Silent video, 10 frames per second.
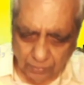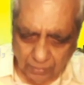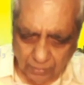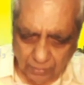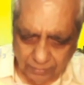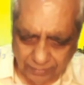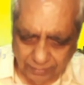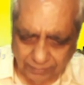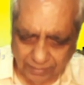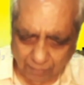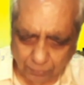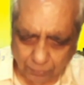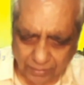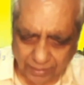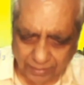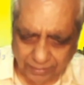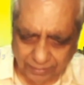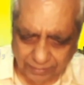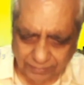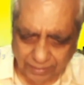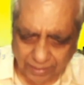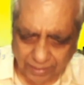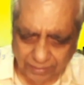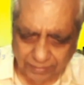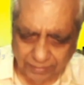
read the chapter and understand it,